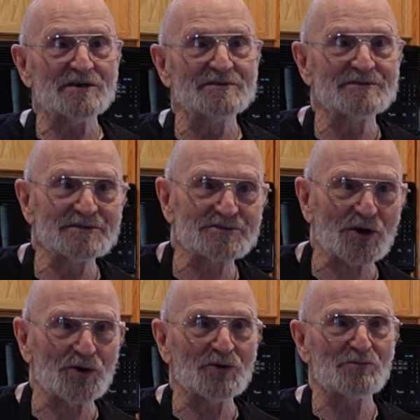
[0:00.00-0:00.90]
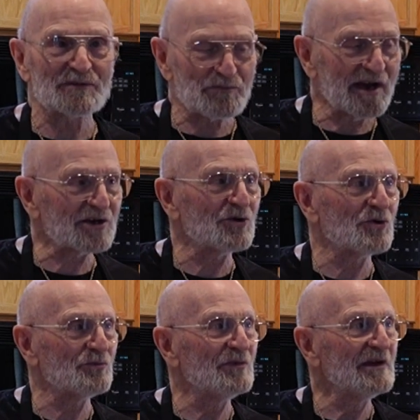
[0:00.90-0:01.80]
So, but back
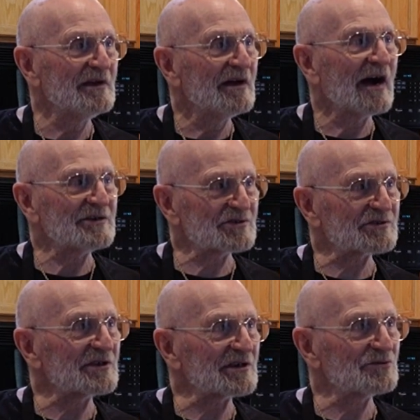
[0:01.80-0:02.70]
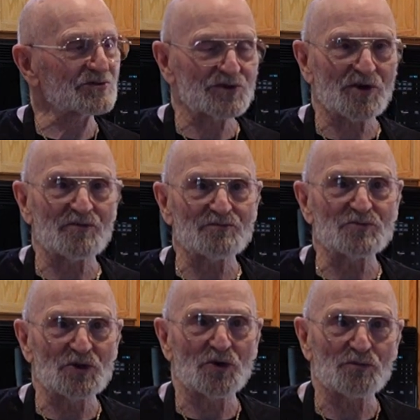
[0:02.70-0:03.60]
home, I just think it was all,
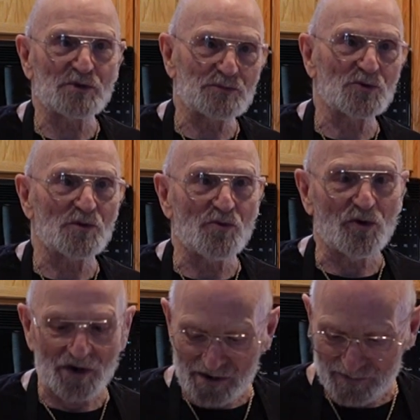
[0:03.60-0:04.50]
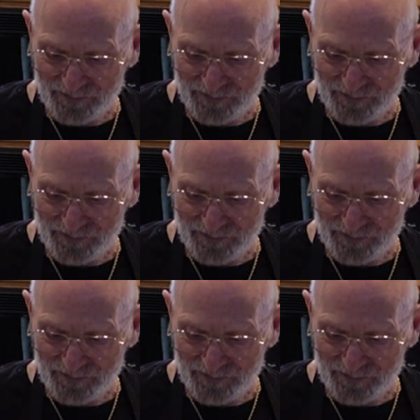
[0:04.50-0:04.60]
you know, people were more.